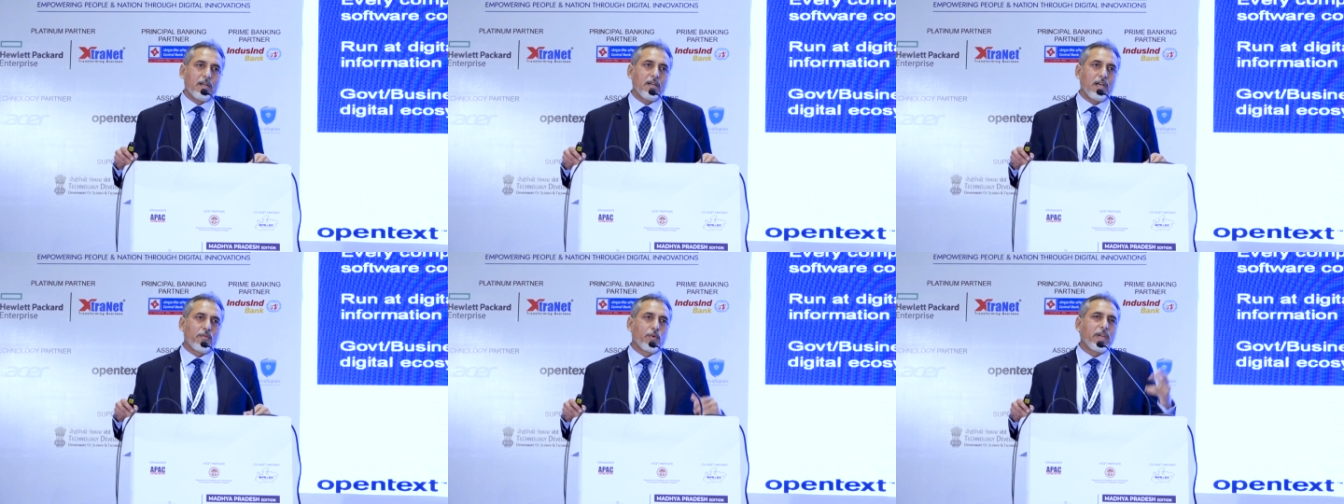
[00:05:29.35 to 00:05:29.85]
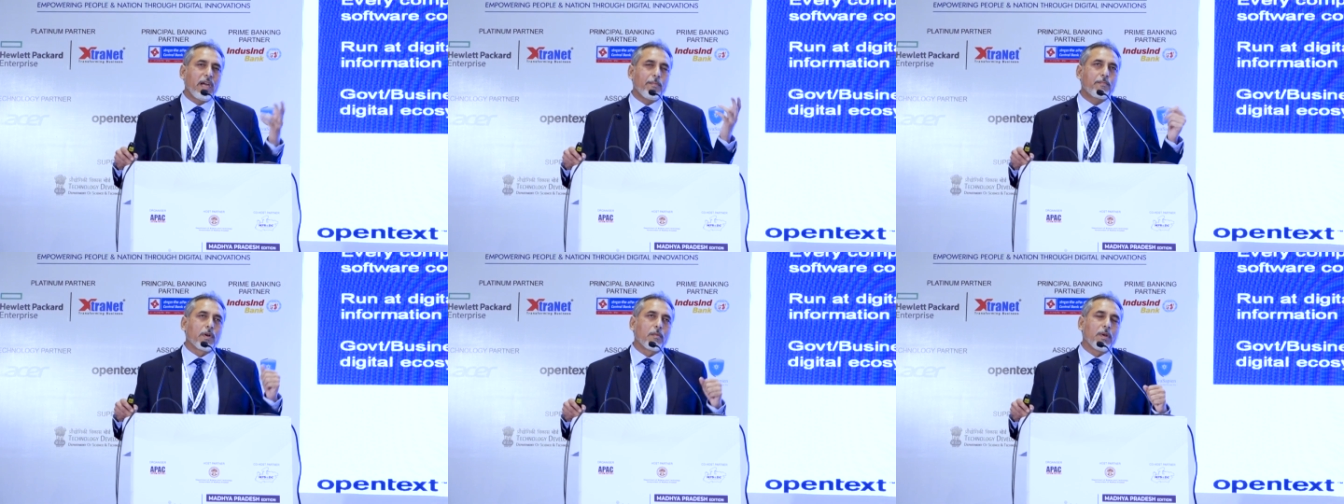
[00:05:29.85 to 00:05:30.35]
and we
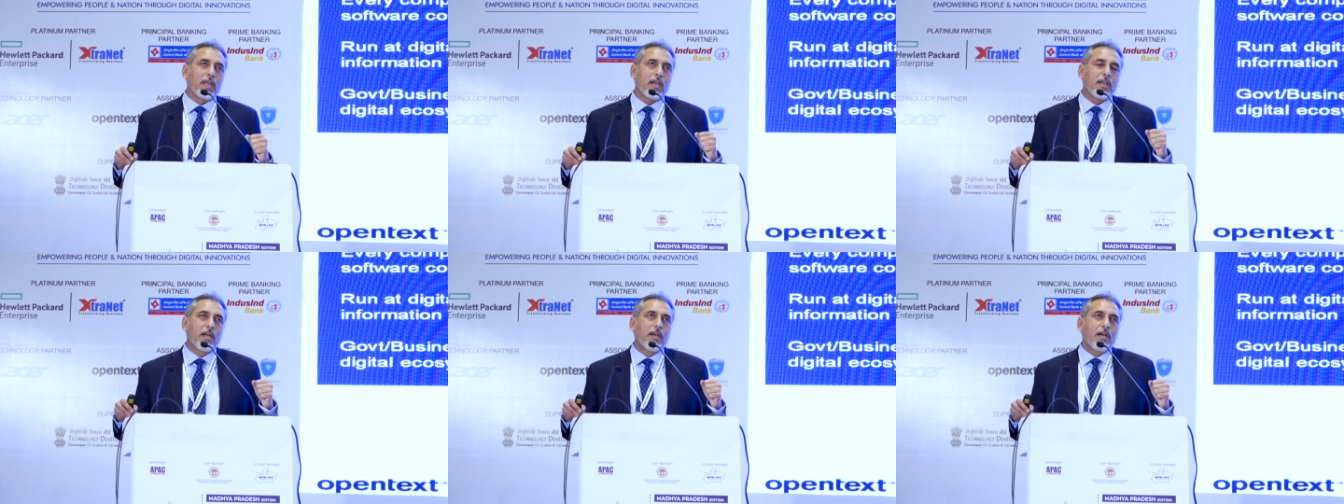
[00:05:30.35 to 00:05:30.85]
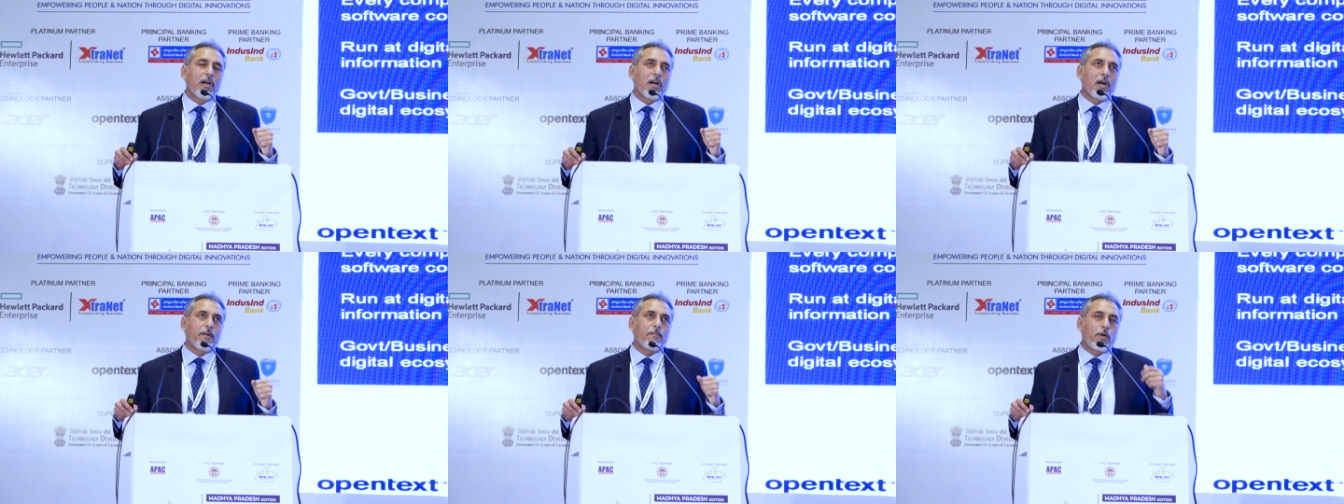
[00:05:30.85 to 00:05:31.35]
have probably
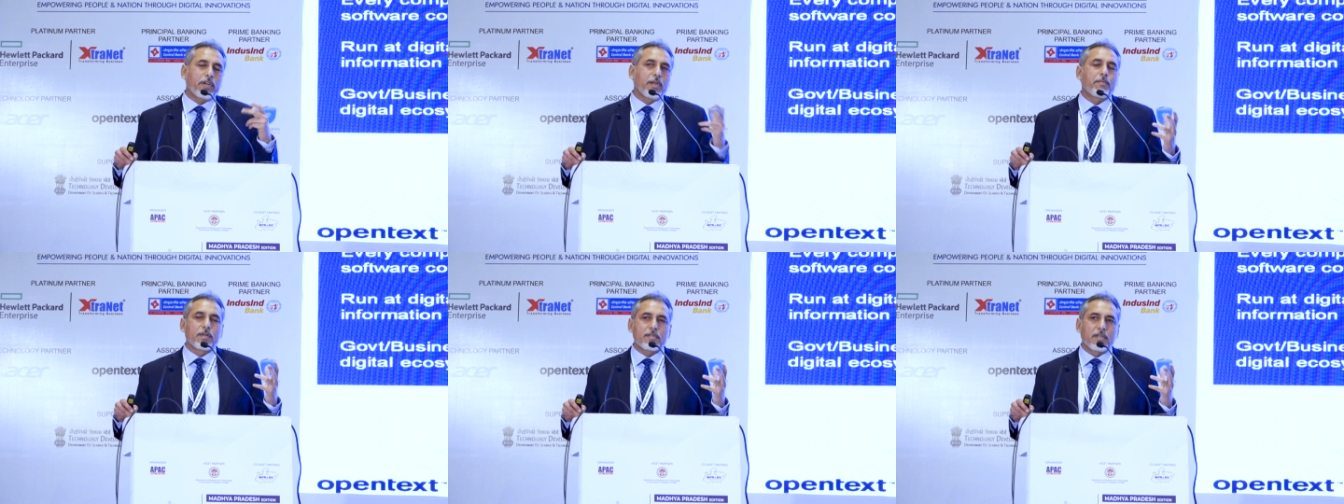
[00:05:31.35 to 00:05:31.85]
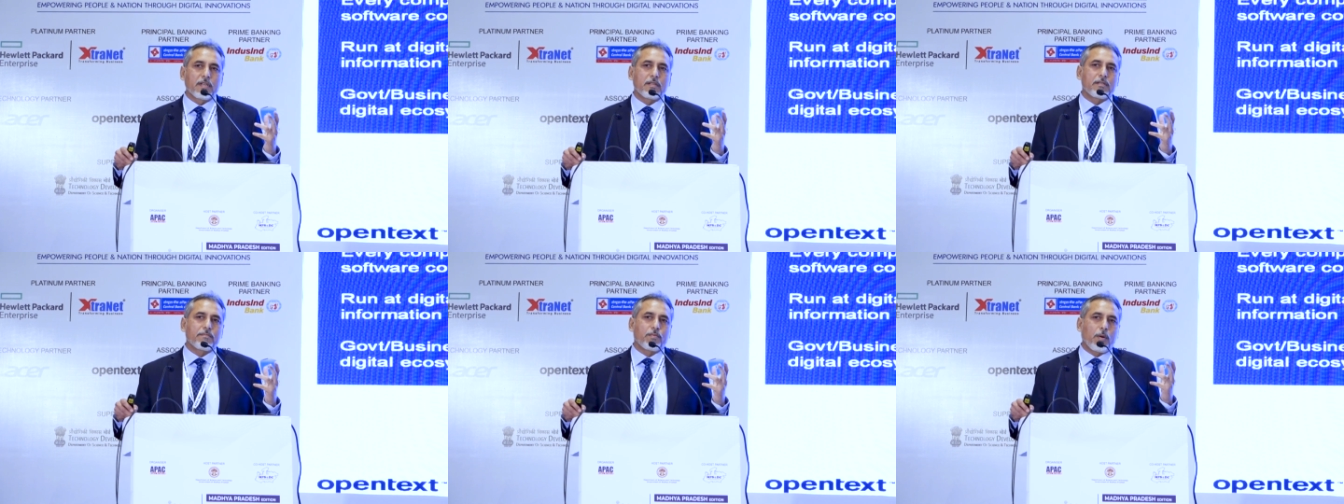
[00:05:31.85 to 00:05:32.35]

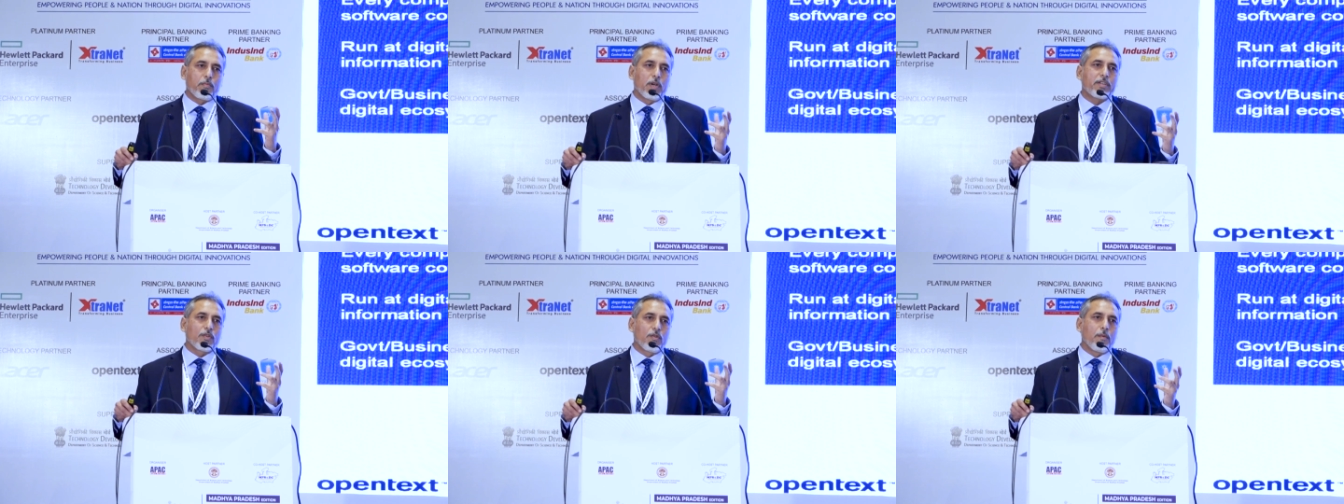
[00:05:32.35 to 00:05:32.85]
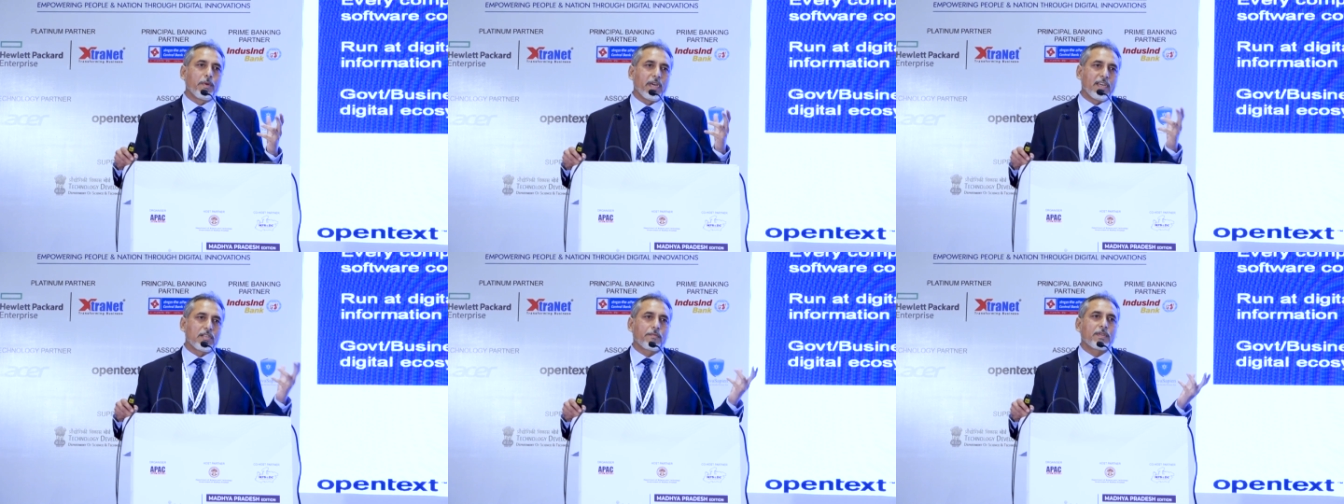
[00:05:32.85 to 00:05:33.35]
40% uh, population will be
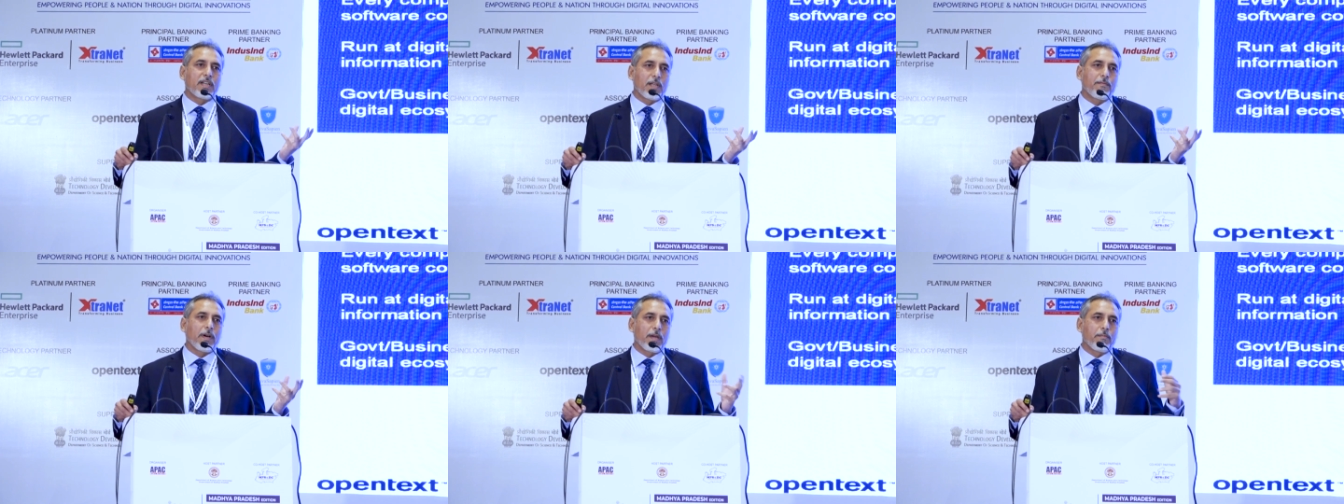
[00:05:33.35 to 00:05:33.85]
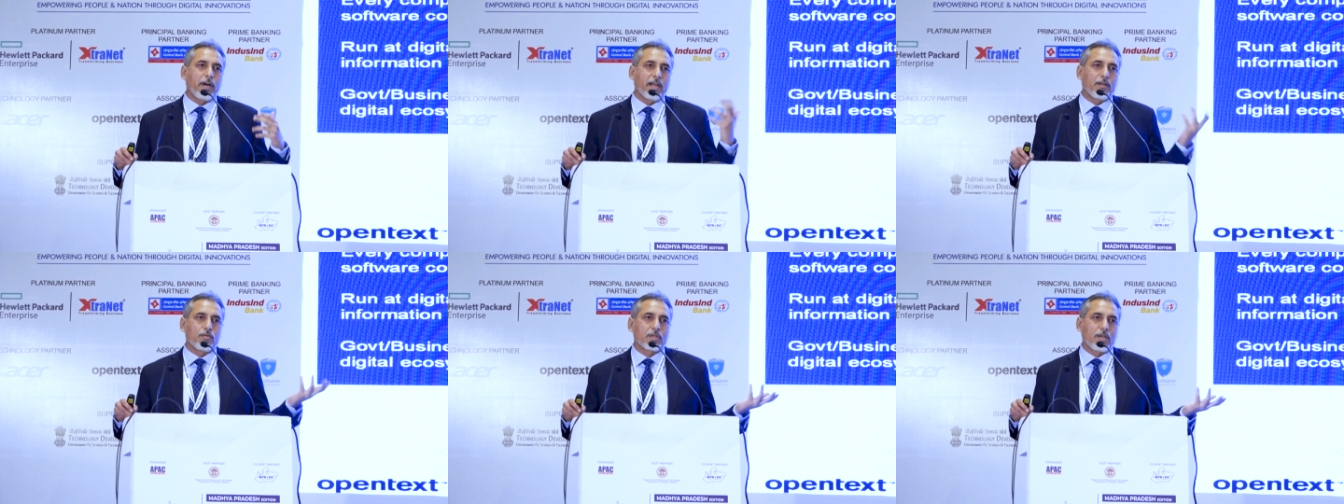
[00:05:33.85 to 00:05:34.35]
age of 35 by
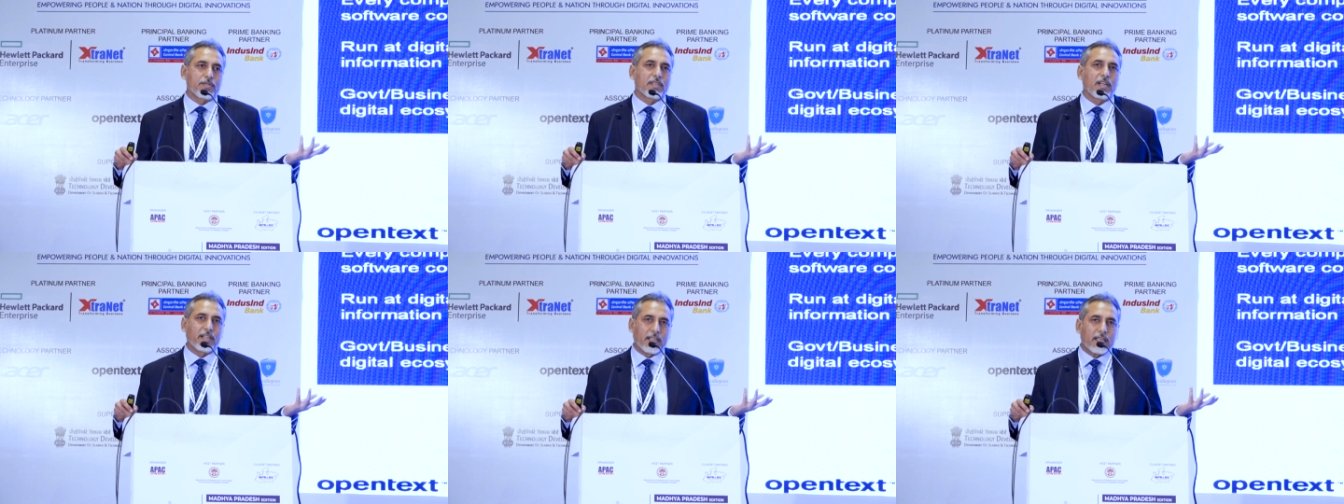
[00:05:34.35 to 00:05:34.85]
2030.